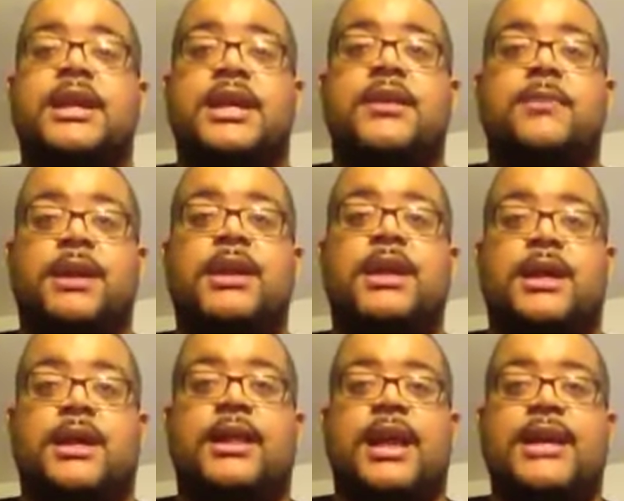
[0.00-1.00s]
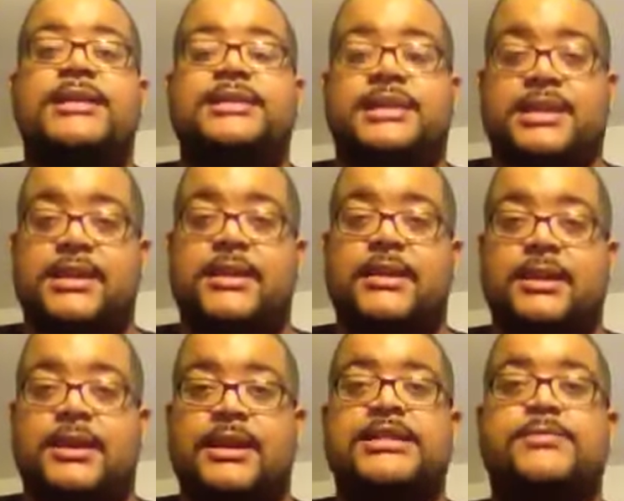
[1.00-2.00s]

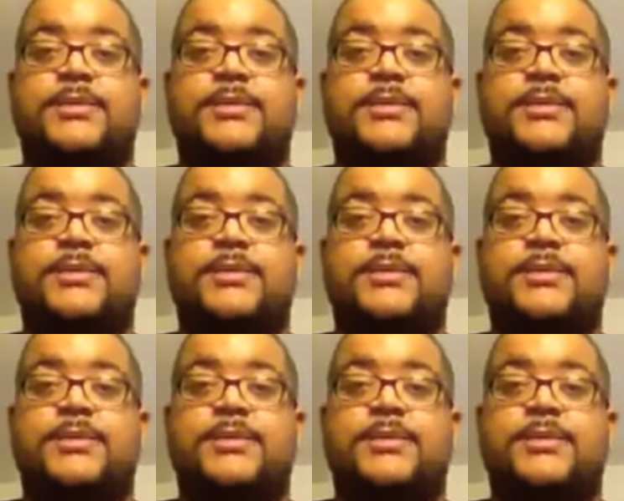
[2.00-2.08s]
and that's